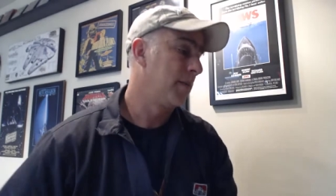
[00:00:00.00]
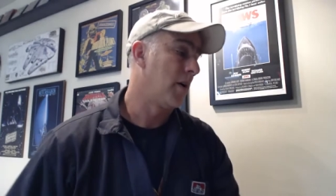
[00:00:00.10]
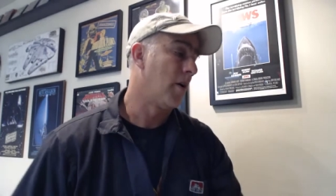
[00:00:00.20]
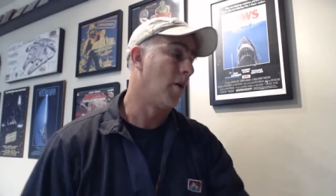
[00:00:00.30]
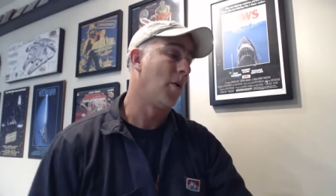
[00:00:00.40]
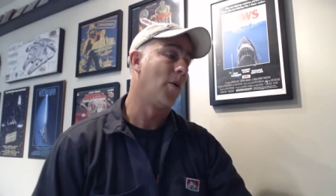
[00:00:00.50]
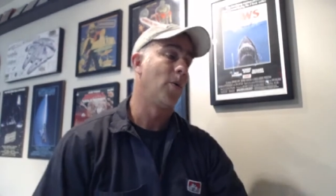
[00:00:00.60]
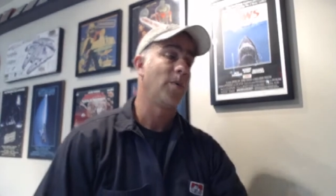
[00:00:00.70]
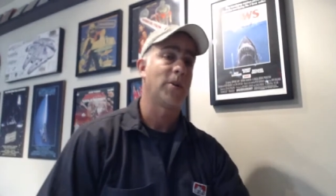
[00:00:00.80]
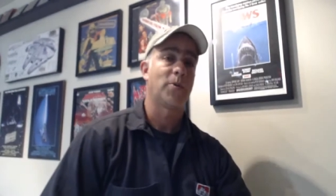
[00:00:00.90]

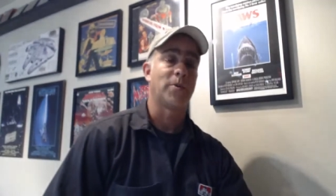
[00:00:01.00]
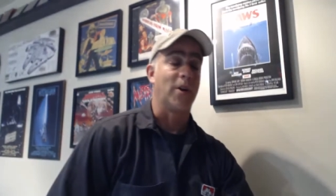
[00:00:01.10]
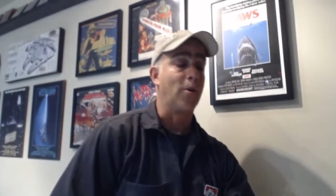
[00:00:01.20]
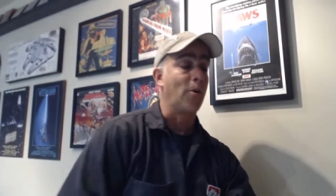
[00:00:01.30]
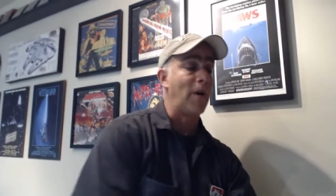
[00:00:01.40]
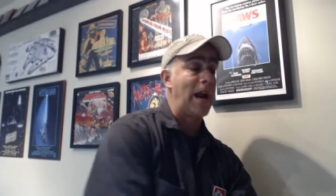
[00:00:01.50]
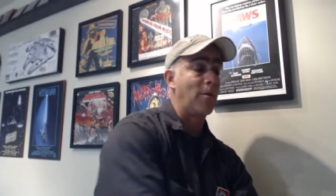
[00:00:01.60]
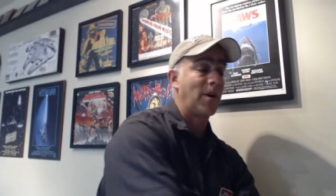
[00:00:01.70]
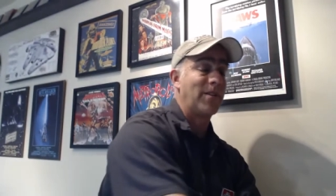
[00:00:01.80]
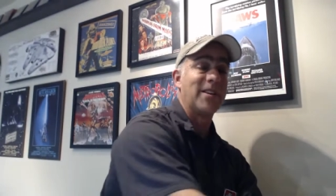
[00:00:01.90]
Oh, this was a great
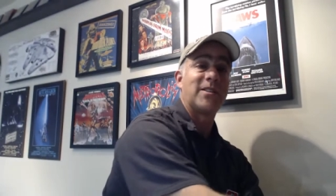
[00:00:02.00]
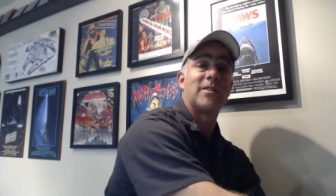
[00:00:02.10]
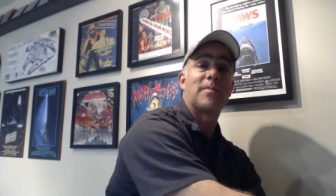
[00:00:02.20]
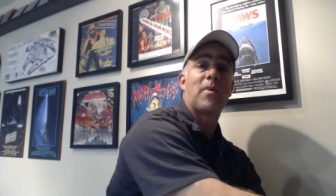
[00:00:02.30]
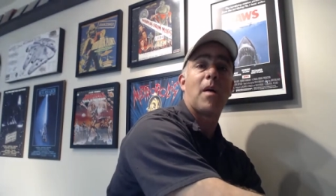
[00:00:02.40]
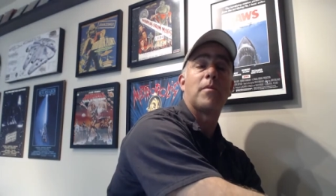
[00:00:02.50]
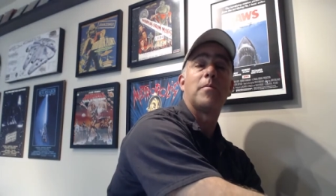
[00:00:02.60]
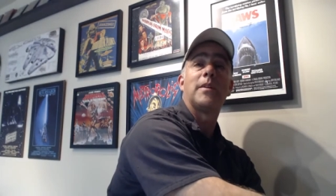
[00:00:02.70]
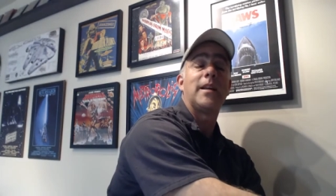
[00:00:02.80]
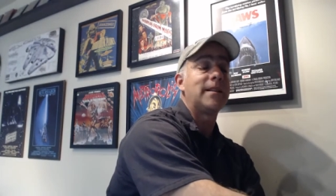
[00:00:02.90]
one. This is
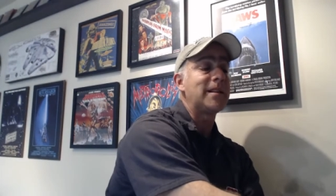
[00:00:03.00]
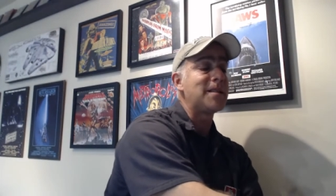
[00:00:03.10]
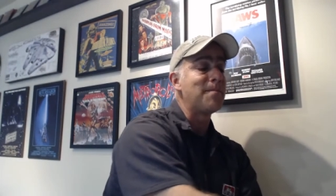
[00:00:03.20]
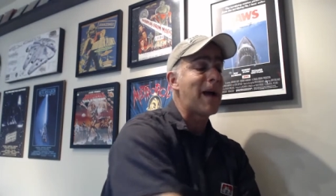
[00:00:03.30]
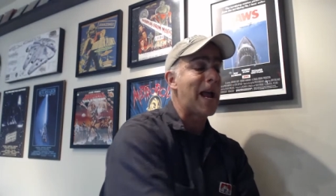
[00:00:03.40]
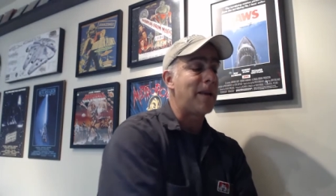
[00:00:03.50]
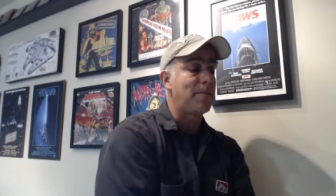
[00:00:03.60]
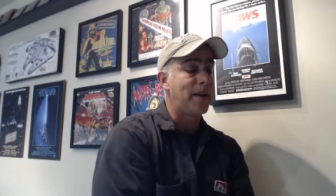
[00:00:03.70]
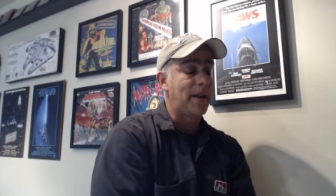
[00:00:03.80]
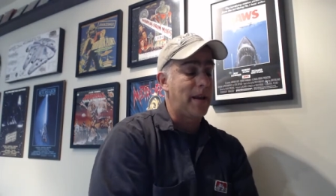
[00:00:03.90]
probably, this might
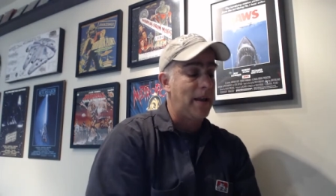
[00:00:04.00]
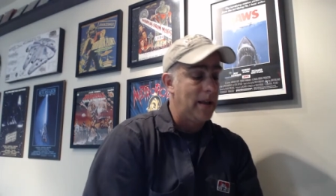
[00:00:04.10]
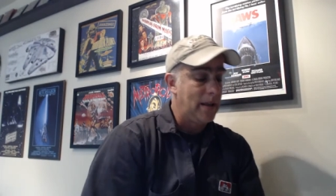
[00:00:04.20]
be